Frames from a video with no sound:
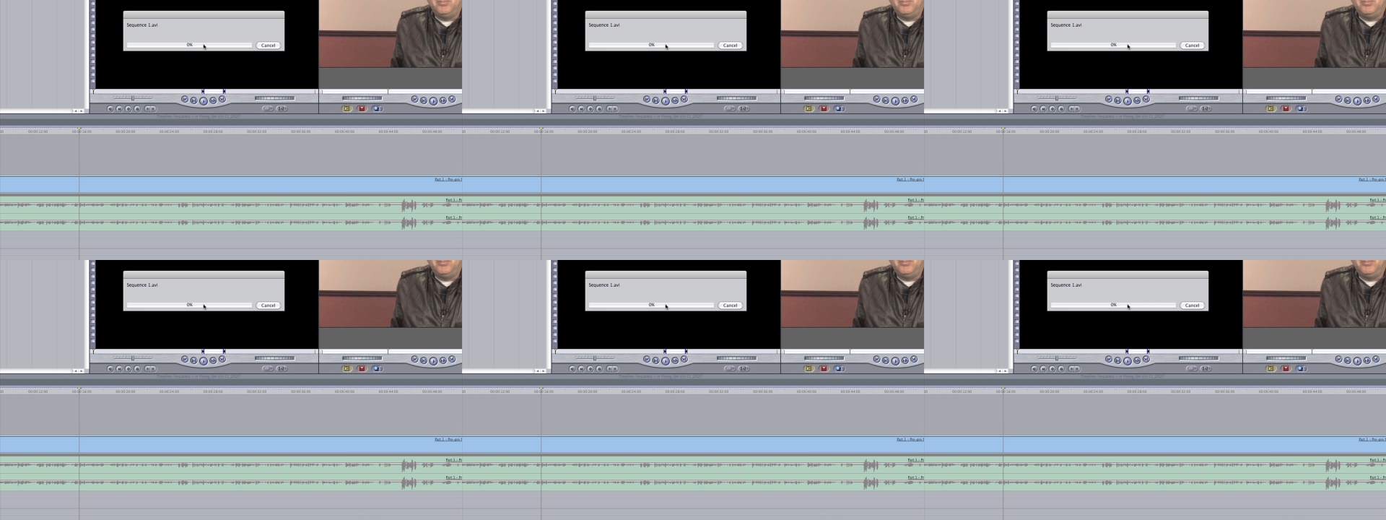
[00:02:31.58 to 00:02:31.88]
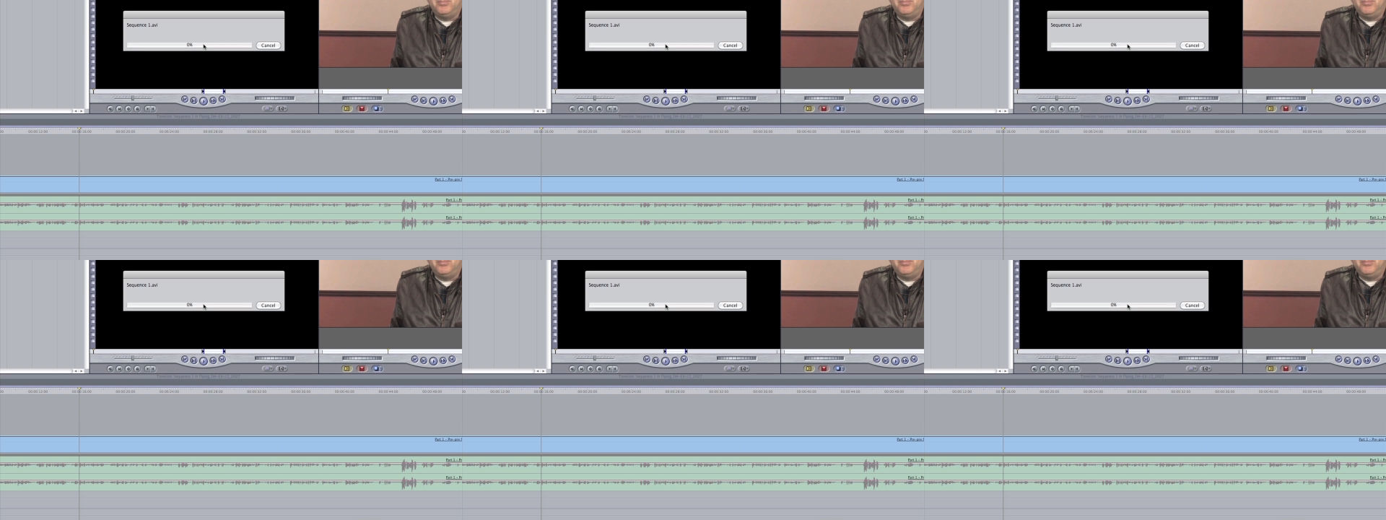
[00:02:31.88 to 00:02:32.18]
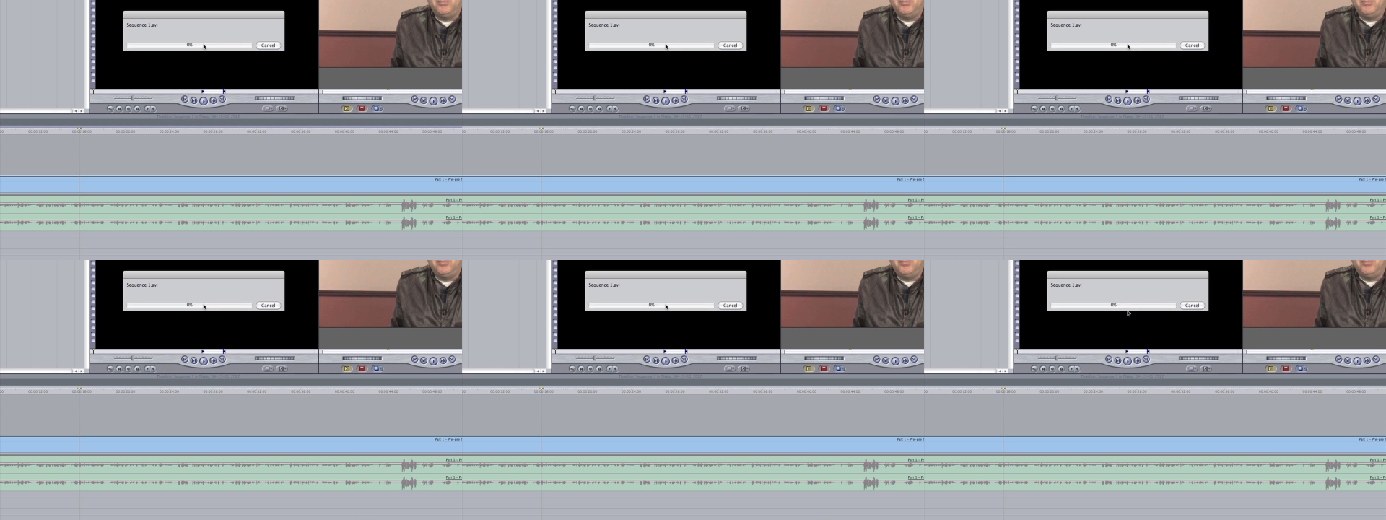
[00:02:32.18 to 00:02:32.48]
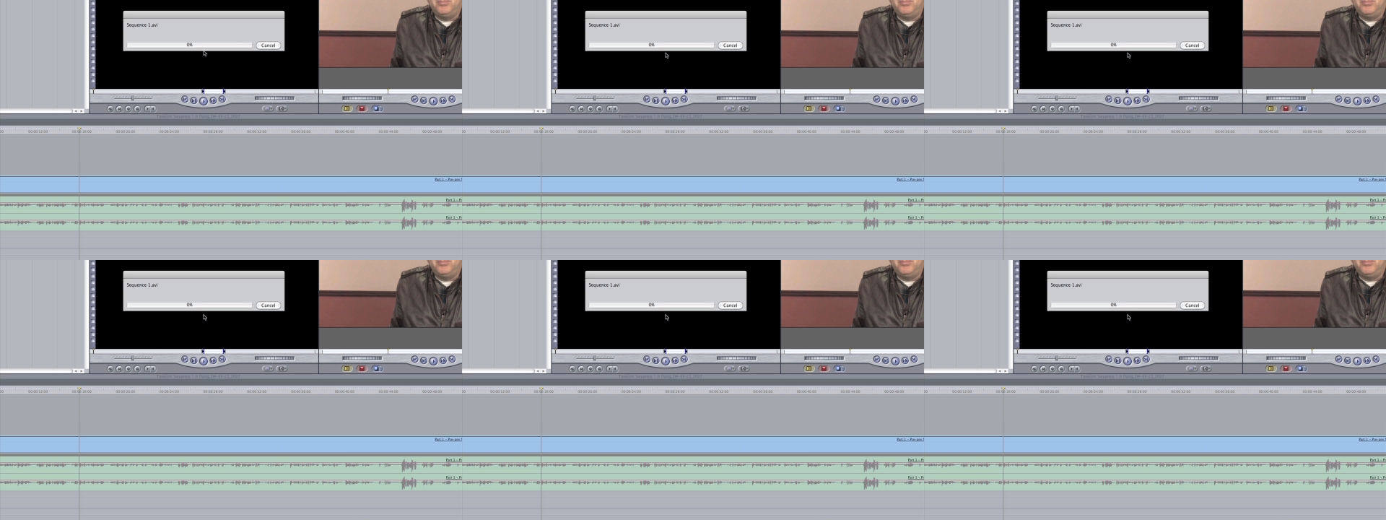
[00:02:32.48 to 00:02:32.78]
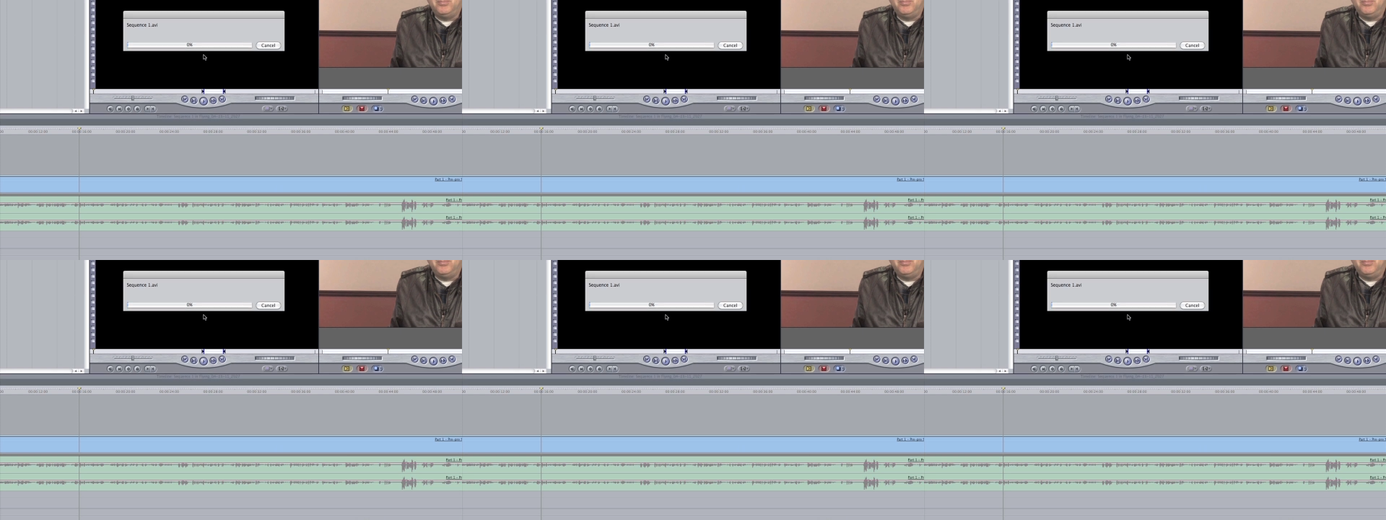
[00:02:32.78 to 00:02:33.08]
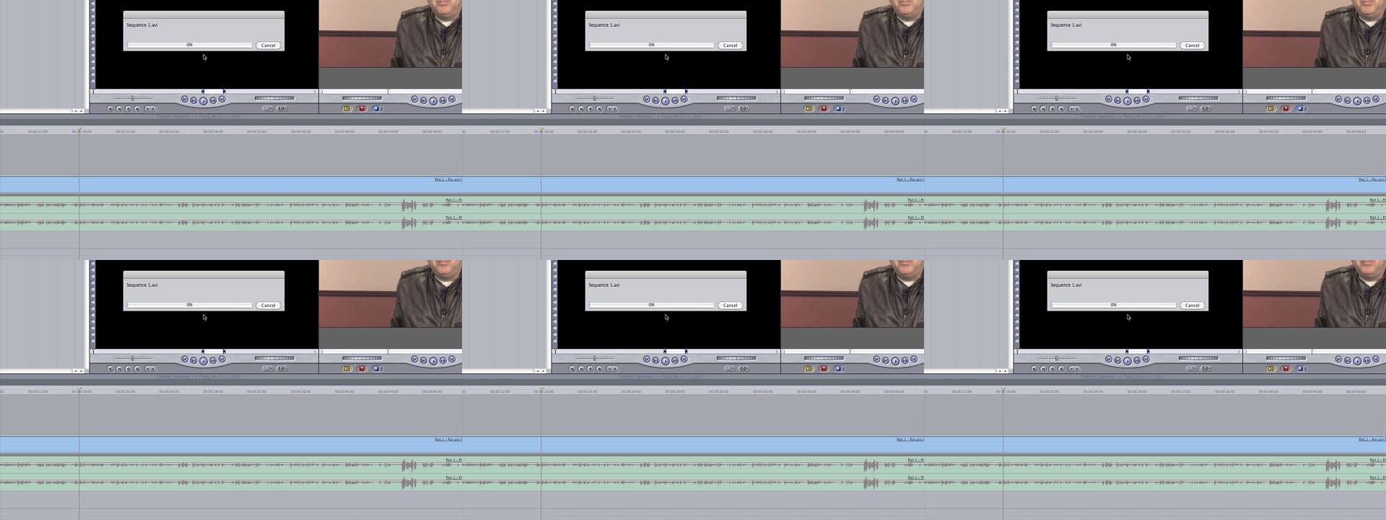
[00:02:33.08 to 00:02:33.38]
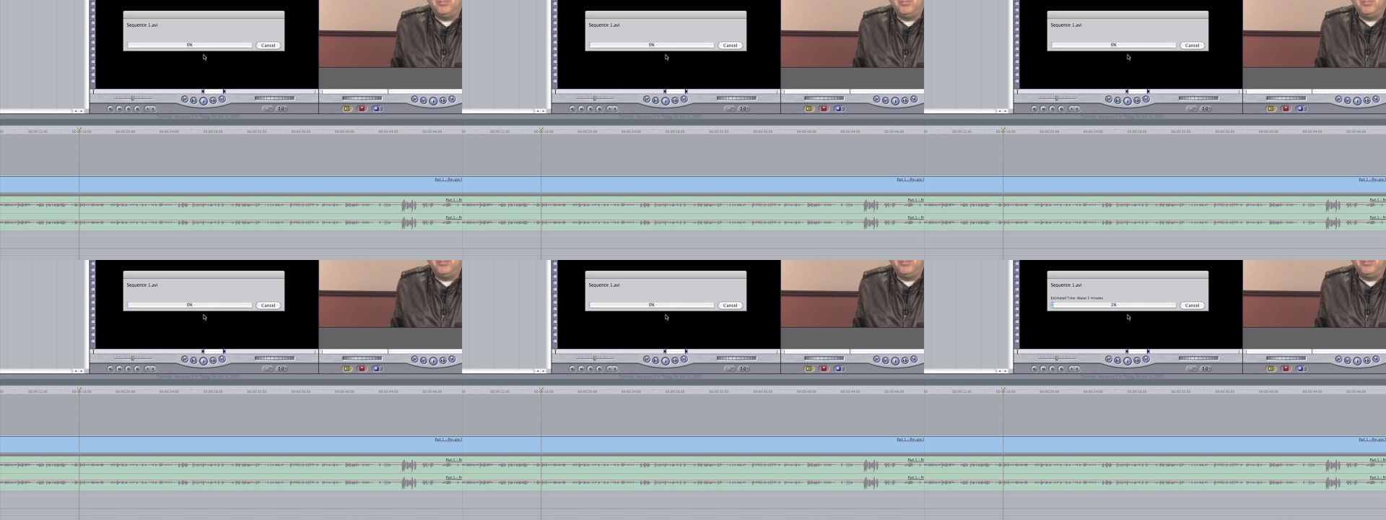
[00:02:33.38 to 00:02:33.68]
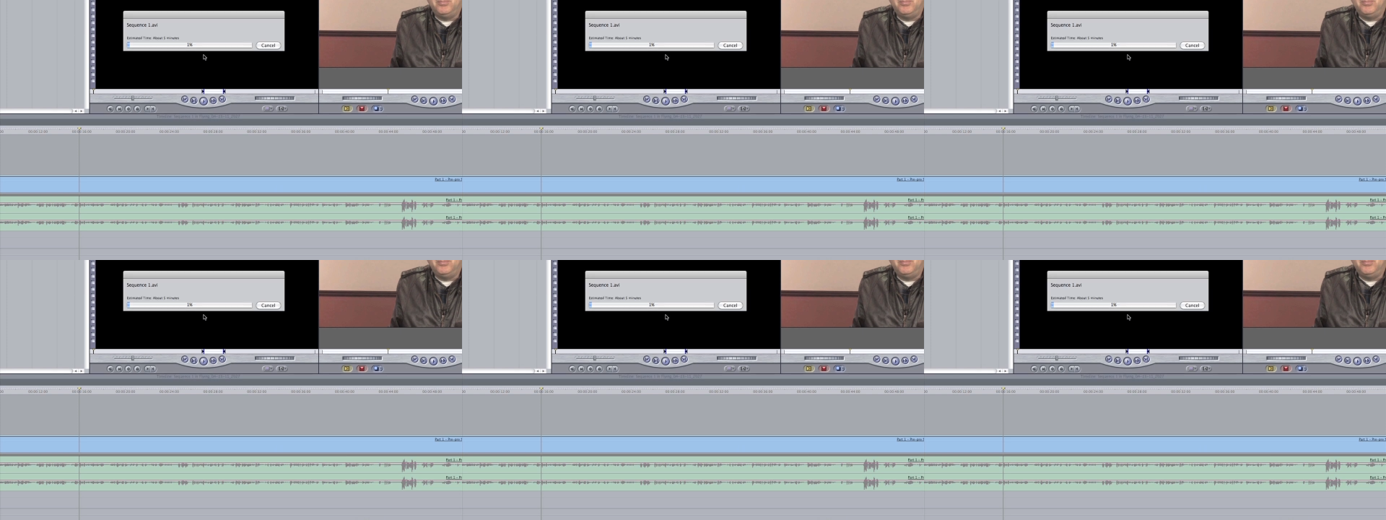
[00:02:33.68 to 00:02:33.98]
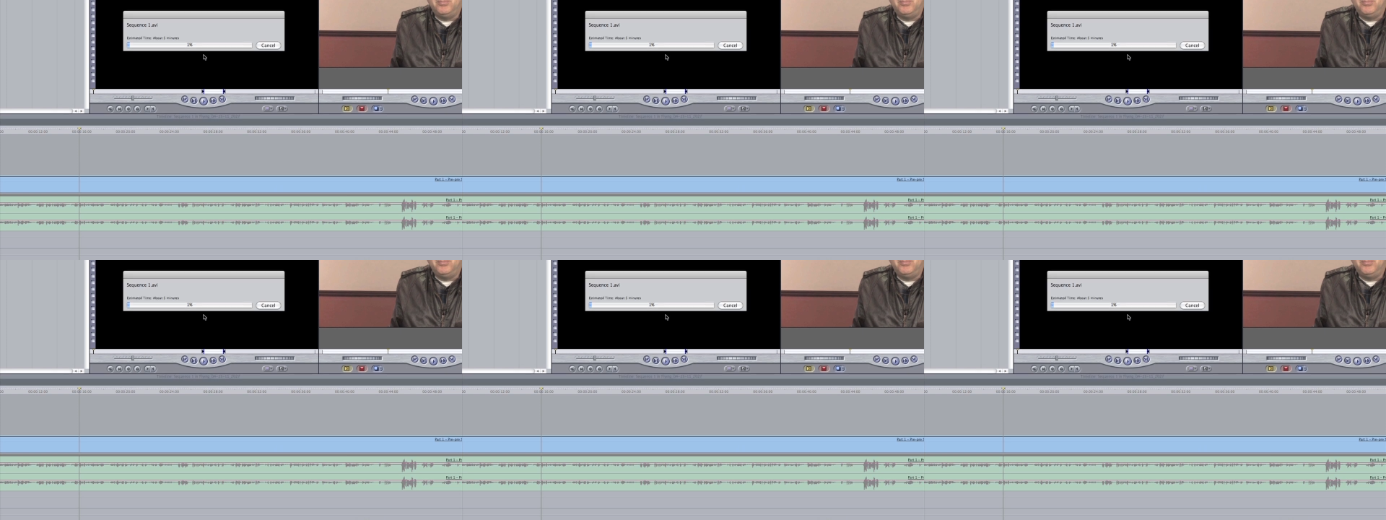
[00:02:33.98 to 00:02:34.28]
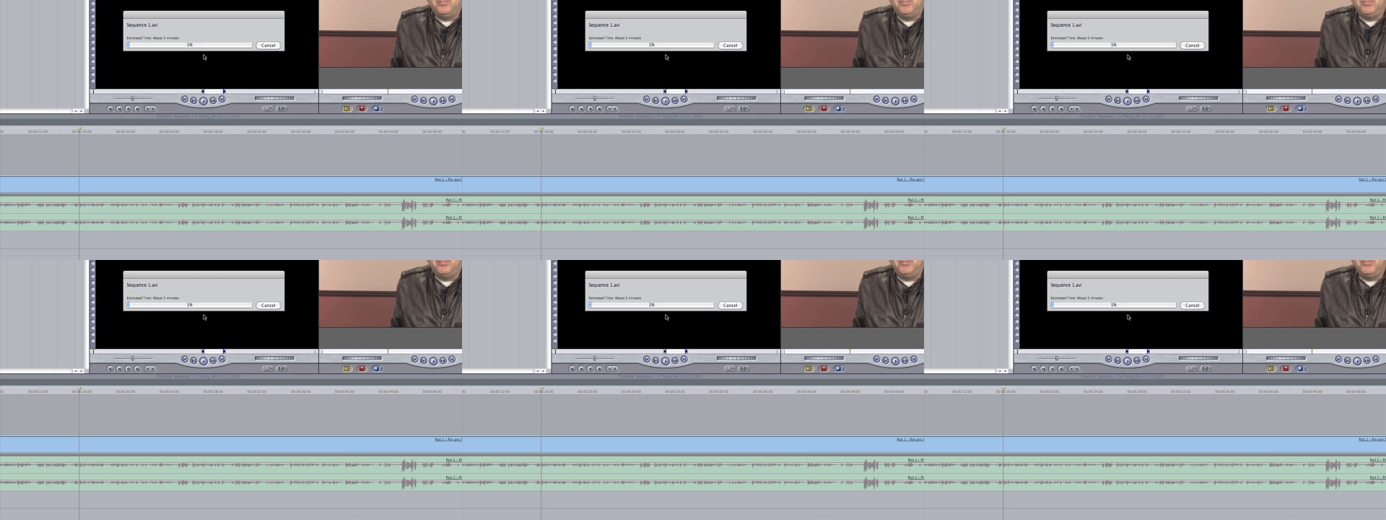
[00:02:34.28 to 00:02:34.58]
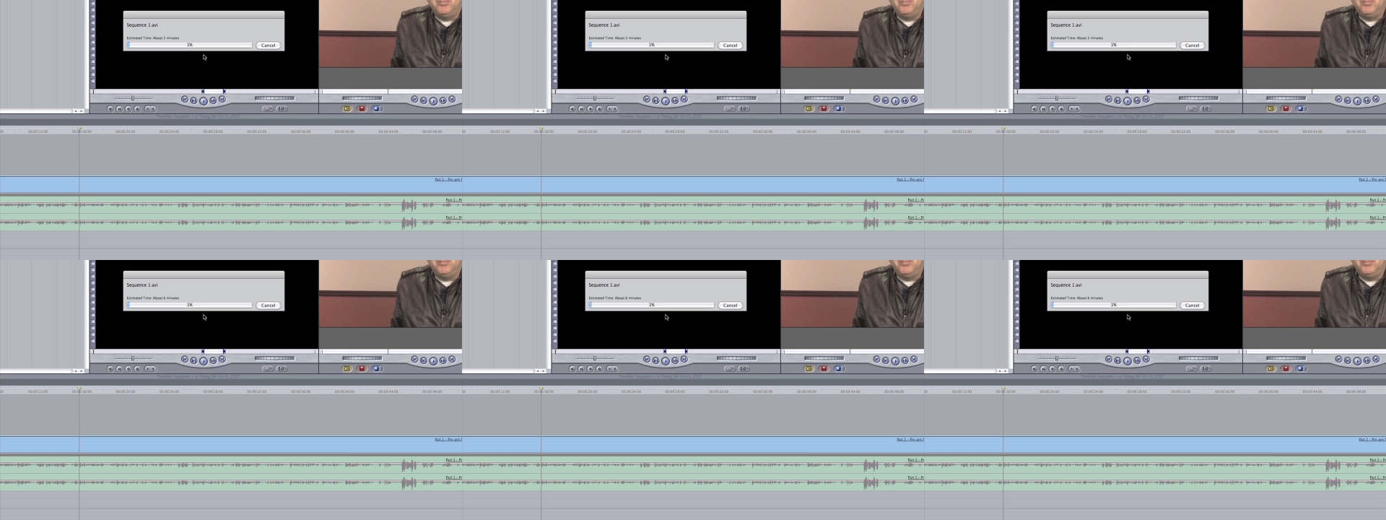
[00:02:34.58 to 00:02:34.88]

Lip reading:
(no speaker visible)